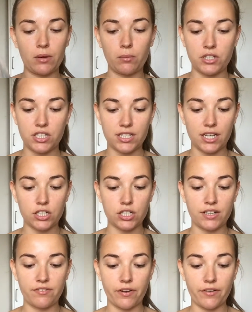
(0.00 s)
which is actually
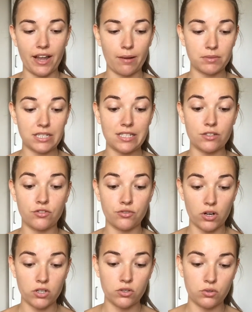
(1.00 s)
very apt because it's
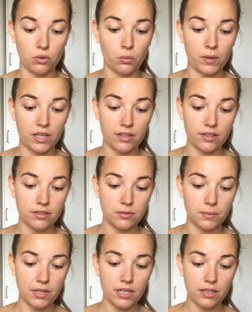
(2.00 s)
drugstore week this
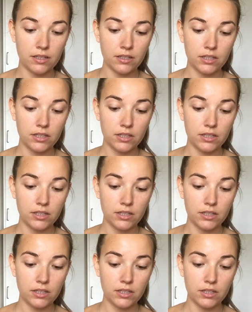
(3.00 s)
week.